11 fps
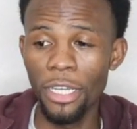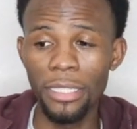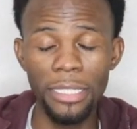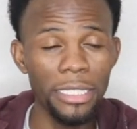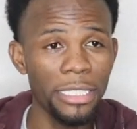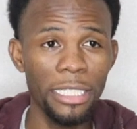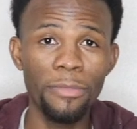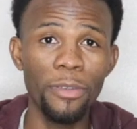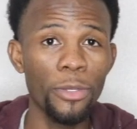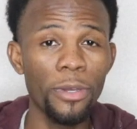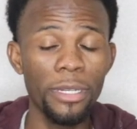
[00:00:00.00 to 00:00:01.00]
teaches
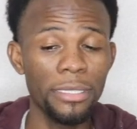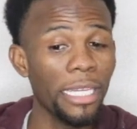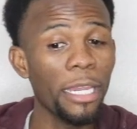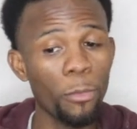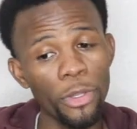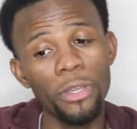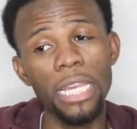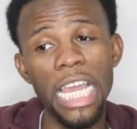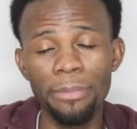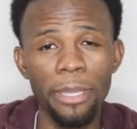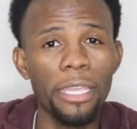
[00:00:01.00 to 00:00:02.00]
differently, you don't understand it, one of your
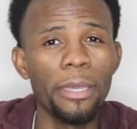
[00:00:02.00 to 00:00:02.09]
classmates